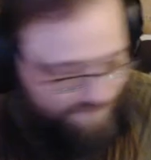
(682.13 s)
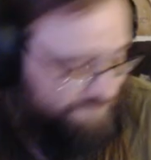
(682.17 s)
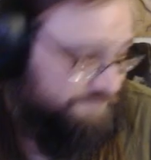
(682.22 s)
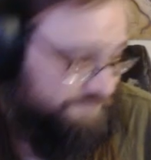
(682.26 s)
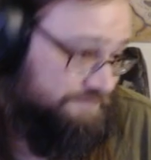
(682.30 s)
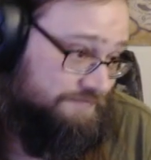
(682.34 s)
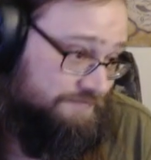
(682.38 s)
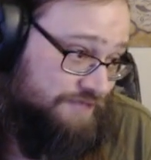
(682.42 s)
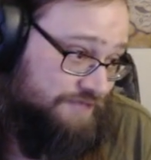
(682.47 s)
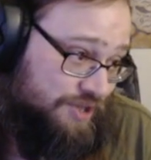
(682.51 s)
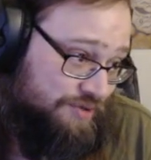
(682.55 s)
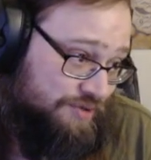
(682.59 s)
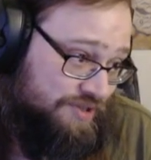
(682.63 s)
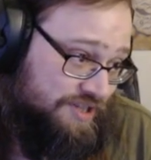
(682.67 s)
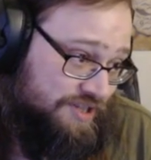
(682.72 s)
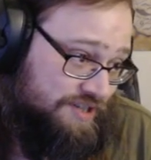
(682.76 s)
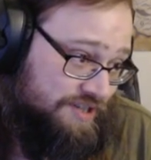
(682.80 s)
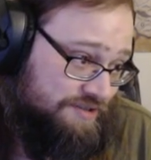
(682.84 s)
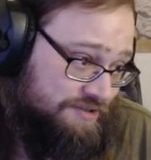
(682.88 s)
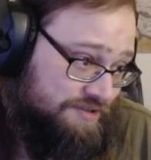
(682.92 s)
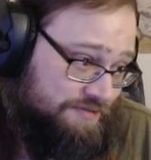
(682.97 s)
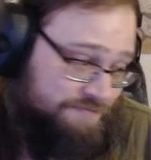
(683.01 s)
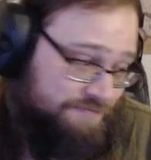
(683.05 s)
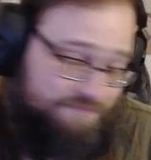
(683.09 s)
New
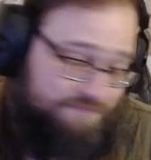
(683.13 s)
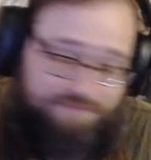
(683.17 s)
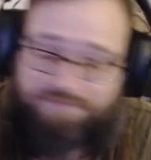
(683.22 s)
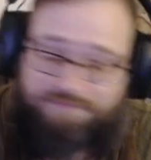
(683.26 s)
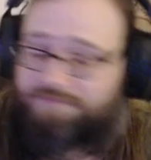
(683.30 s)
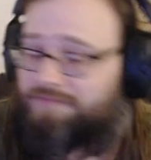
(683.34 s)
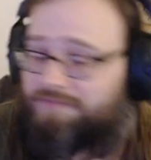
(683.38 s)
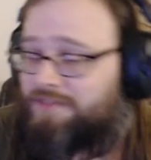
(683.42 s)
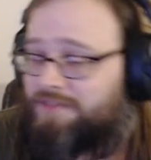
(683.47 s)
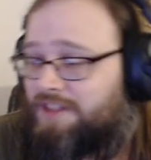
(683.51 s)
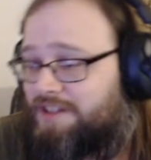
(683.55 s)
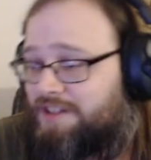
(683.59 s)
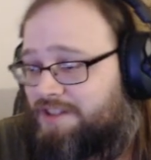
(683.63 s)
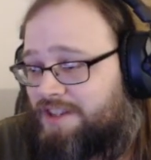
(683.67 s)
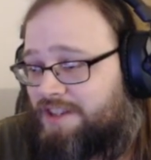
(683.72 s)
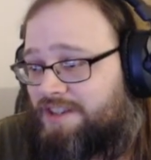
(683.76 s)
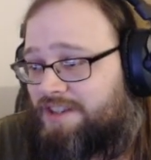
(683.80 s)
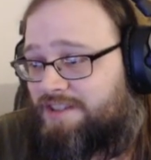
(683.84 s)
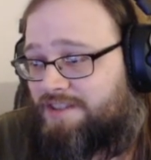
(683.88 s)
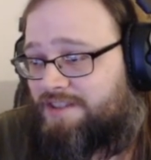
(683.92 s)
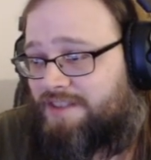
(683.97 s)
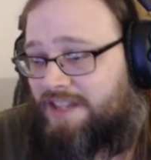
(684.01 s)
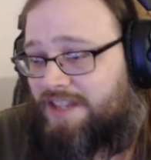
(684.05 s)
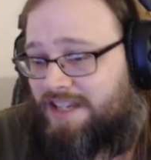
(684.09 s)
season. This
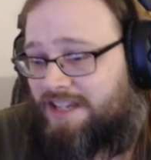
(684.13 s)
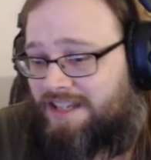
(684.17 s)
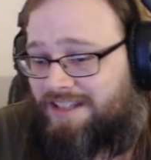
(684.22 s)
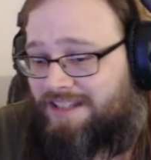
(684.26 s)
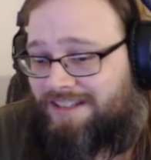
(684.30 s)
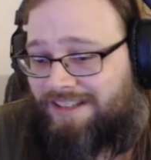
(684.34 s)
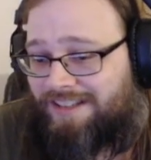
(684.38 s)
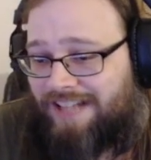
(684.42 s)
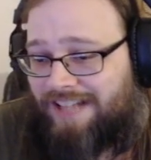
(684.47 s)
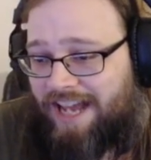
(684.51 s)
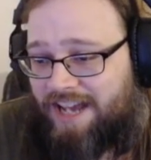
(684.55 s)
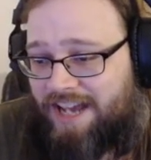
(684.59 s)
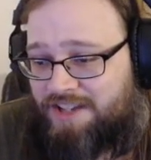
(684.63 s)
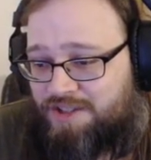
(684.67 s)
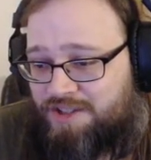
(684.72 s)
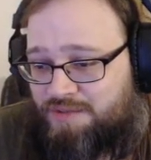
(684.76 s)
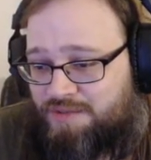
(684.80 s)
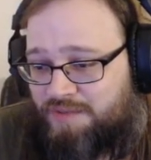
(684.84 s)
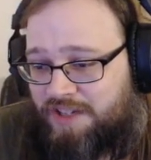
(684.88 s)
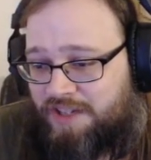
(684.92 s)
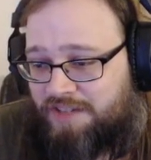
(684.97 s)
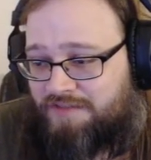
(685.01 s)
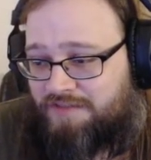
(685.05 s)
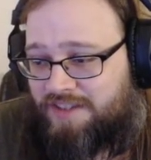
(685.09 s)
is the last
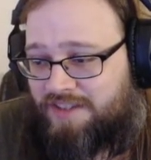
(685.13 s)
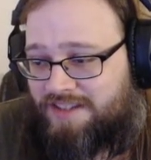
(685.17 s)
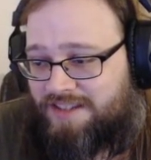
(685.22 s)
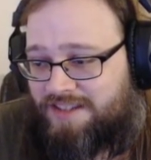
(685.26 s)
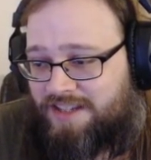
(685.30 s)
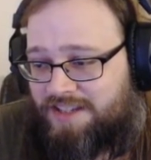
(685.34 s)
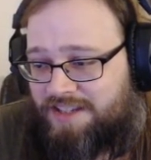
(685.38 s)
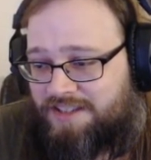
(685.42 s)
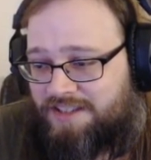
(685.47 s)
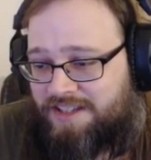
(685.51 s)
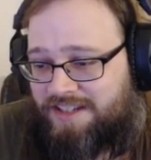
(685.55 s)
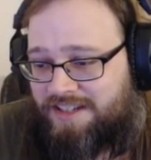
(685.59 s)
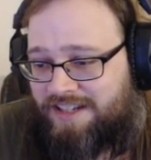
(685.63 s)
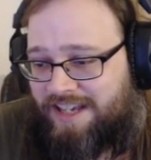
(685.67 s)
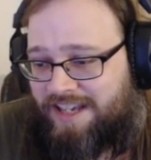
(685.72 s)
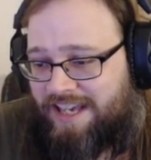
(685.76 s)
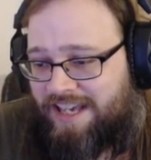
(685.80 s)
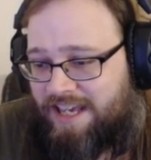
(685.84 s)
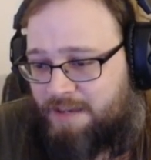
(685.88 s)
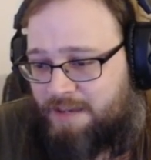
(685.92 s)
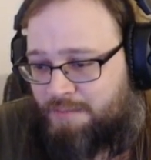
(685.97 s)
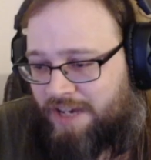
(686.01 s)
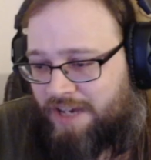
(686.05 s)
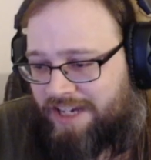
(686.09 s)
week of the season.
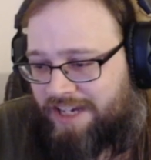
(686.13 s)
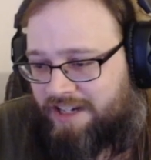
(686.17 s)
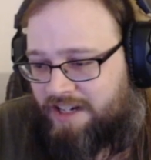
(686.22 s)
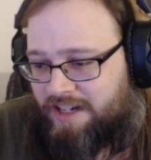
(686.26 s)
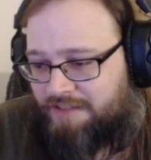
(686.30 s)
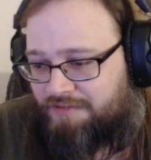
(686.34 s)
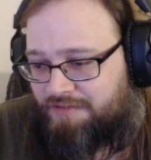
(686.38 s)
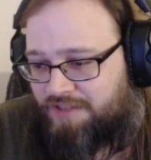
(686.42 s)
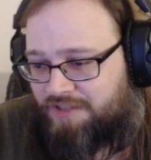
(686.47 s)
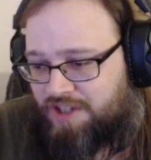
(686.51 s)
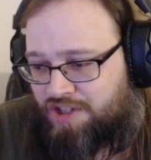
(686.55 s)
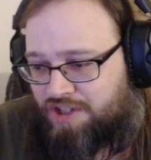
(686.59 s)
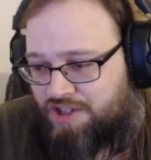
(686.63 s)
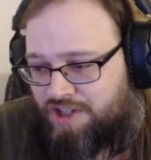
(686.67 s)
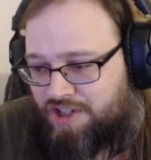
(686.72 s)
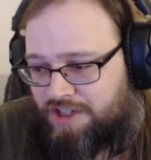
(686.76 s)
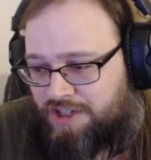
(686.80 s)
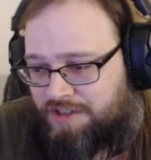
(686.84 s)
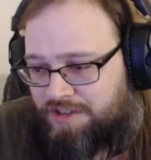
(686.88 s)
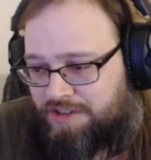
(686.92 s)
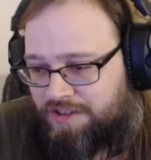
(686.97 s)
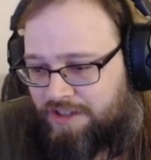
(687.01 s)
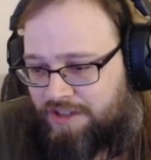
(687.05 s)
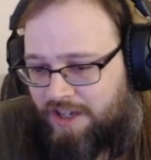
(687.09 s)
Am I going to finish
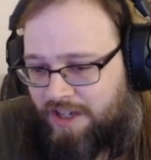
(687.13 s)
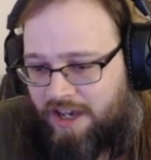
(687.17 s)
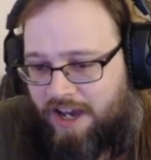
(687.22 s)
it?